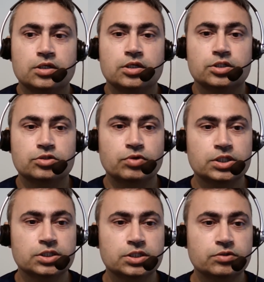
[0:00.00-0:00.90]
So, what
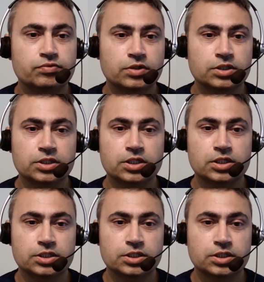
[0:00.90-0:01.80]
is in it for the real
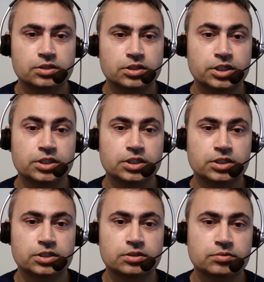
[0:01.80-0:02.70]
estate agents?